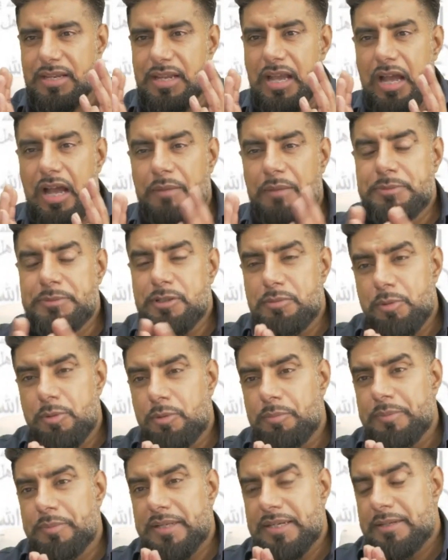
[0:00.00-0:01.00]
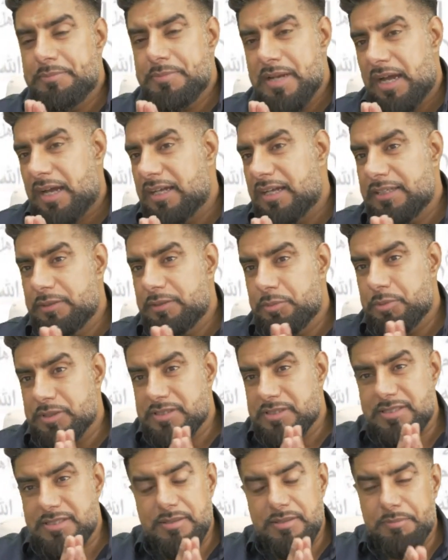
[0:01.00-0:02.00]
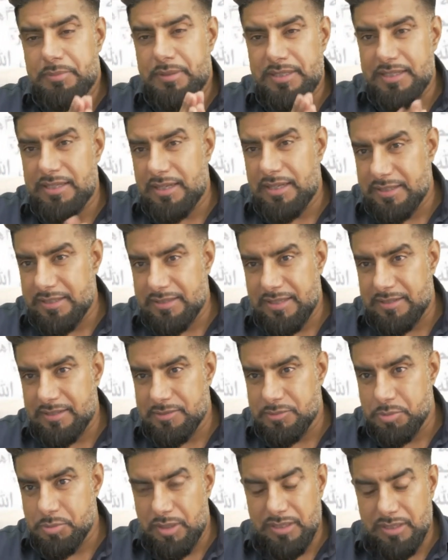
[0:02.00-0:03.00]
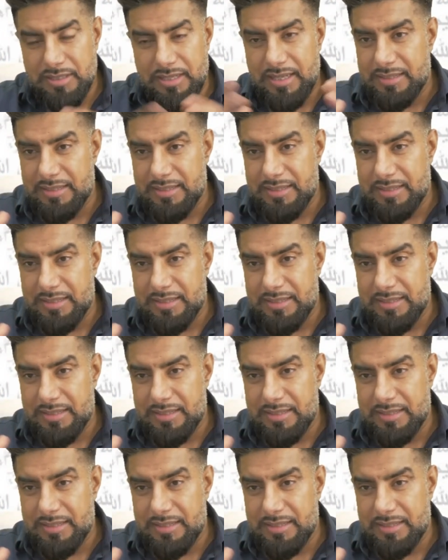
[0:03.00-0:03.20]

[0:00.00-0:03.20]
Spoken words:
AbdulMu'min ibn Ali was somebody like that as well.